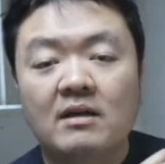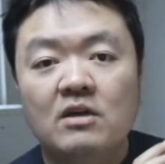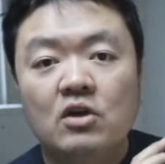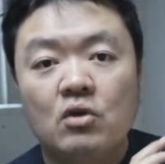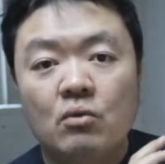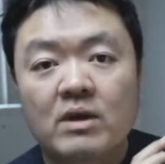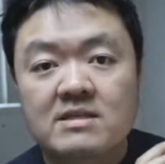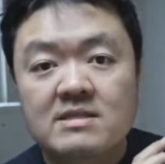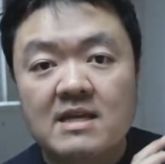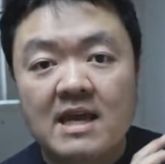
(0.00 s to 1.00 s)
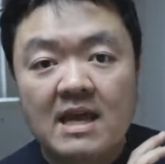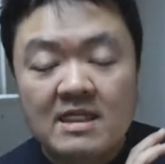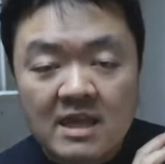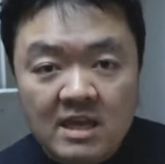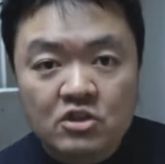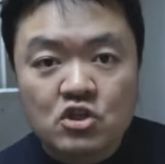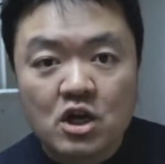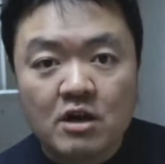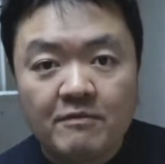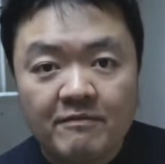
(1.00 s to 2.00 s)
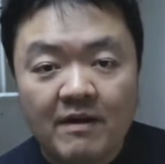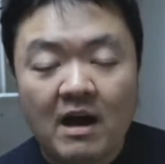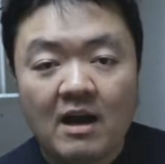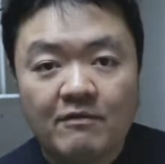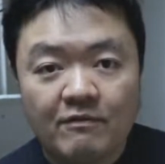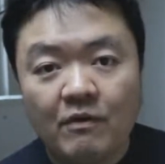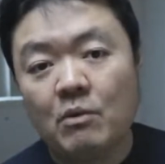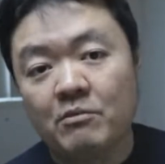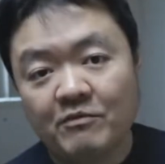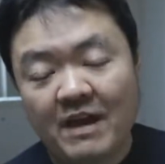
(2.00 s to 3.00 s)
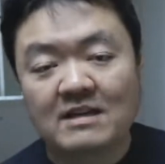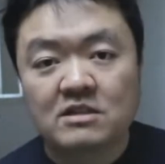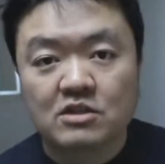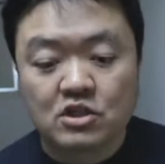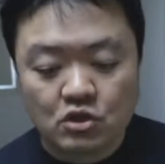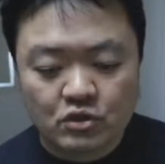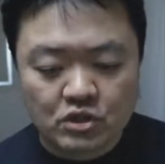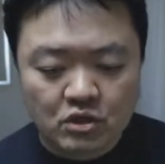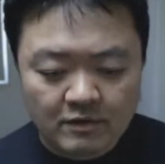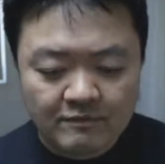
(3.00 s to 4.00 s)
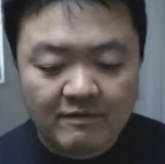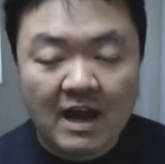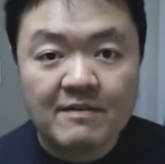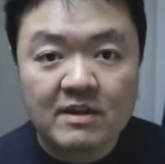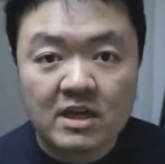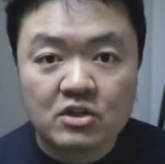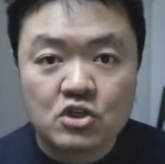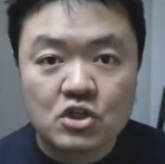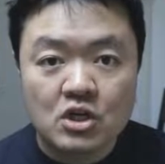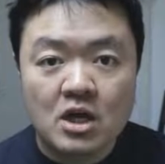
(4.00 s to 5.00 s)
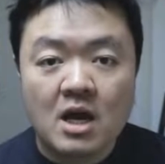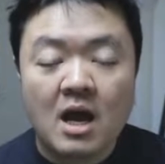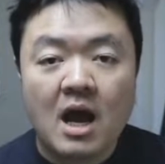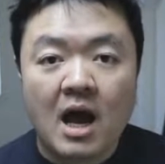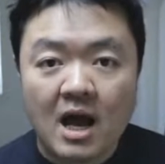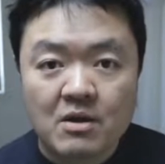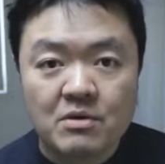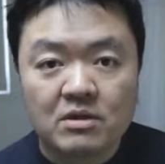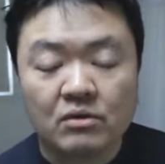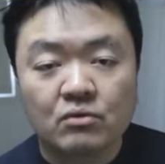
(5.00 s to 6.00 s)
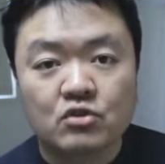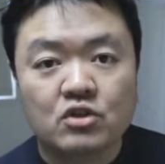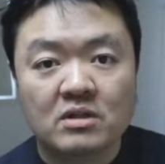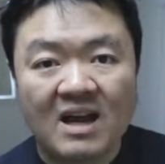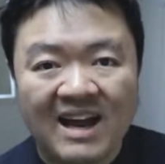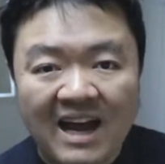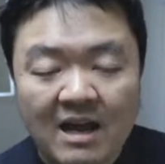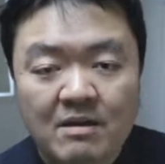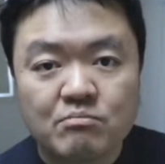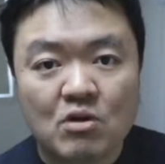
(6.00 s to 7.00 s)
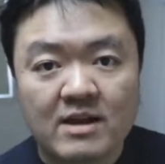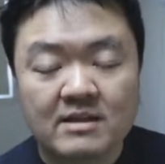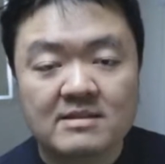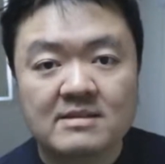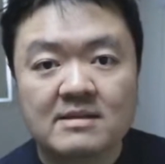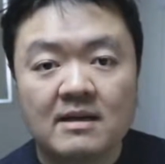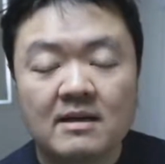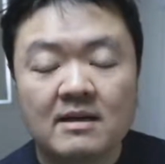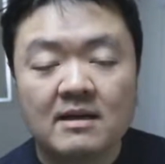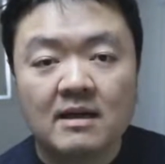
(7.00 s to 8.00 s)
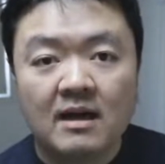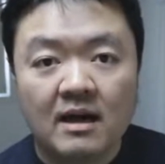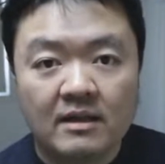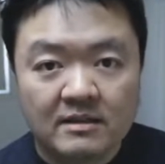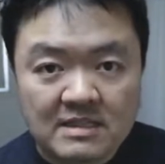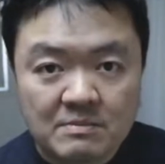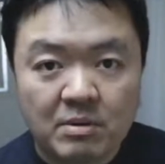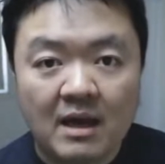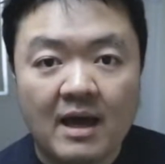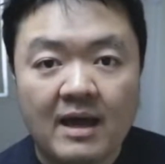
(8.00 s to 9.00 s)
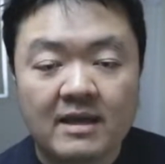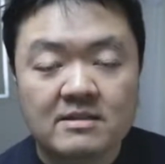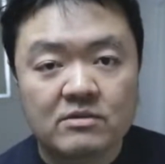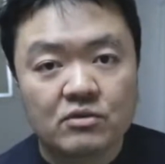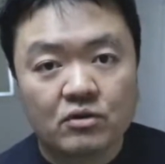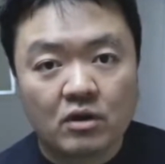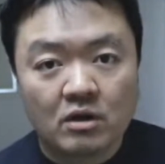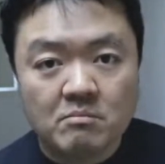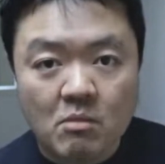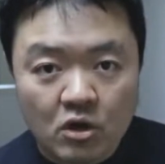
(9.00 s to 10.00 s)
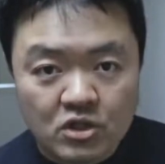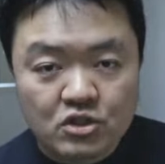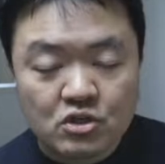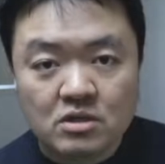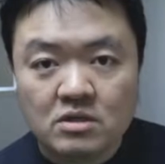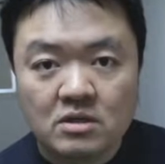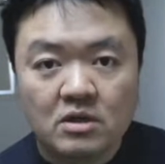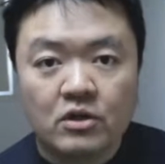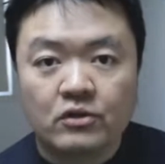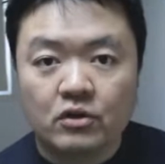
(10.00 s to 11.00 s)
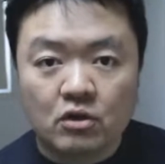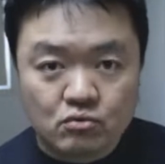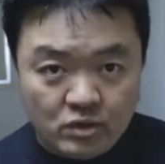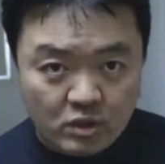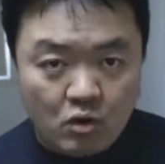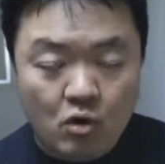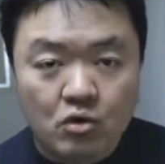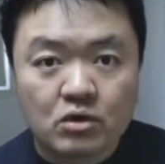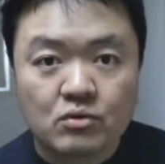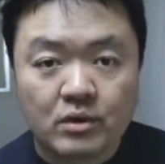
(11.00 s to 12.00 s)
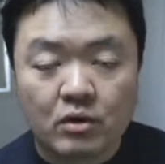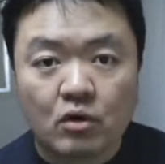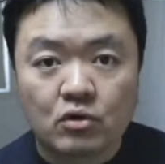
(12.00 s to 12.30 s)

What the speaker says: but with the Ninja 5 form factor. So it's got a 5-inch high resolution, high brightness display. So you got a monitor, you got a record